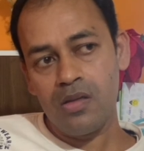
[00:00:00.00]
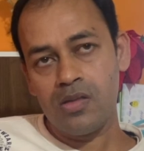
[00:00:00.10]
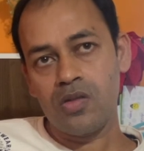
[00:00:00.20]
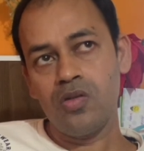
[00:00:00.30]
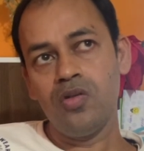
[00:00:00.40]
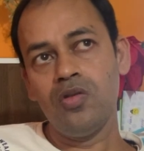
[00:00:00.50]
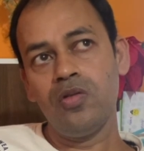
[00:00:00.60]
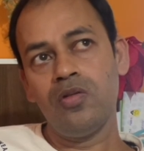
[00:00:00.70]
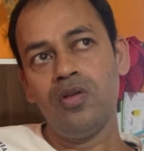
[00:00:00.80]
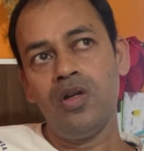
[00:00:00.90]

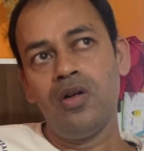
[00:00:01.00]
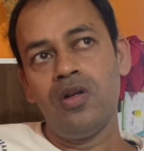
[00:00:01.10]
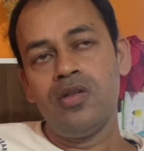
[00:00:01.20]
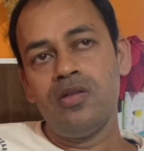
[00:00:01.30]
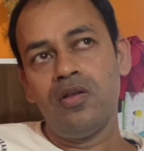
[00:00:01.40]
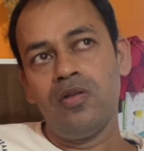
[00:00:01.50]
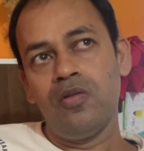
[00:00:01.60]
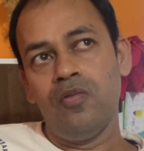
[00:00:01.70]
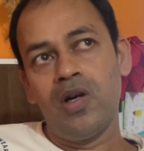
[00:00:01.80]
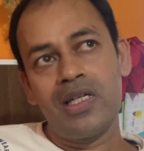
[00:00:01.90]
So
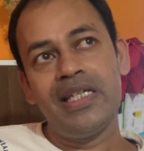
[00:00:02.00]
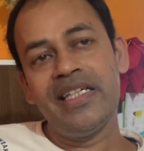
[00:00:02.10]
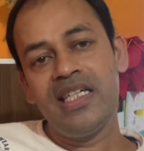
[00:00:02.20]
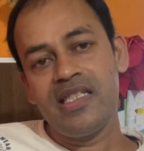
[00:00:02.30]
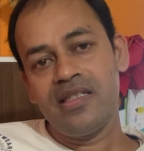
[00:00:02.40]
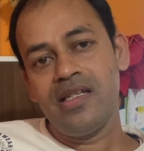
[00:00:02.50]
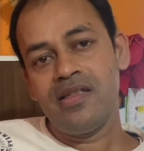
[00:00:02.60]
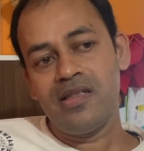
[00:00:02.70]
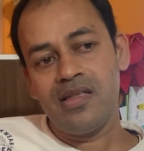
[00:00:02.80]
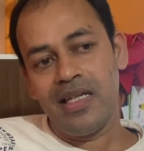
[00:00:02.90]
what DDD
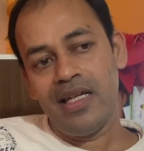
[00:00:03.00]
says is